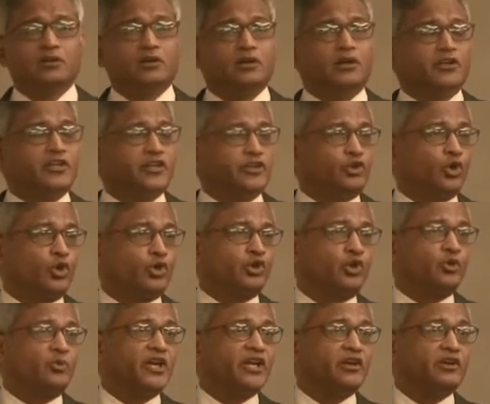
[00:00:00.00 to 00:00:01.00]
uh, the Tokyo
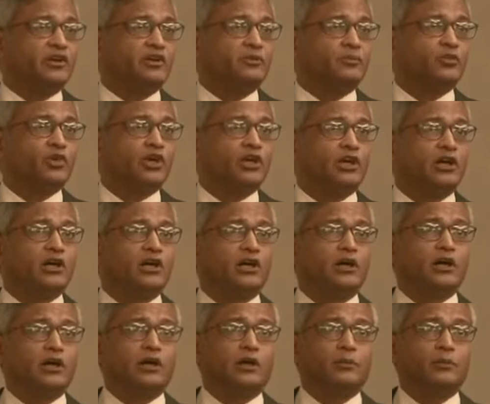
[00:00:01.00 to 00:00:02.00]
mayor,
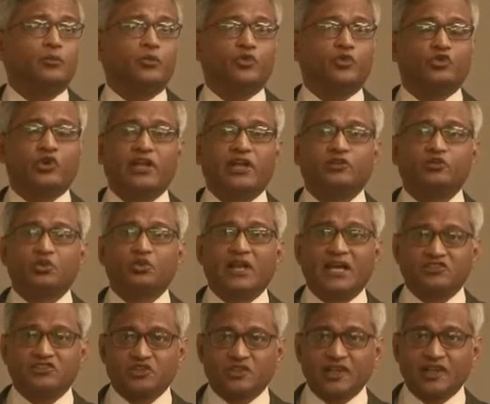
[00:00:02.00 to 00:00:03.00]
um, trying to
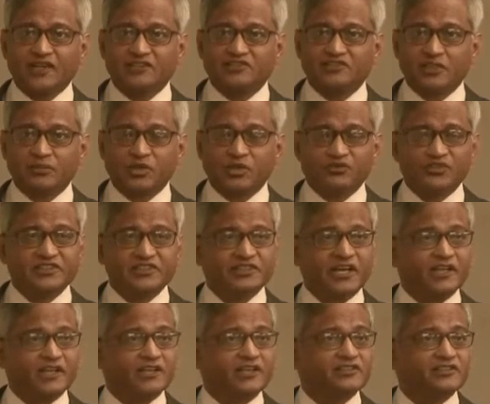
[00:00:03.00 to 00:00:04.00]
nationalize some of these
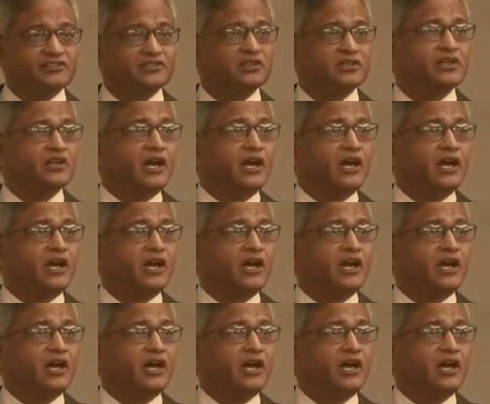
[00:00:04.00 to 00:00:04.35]
islands,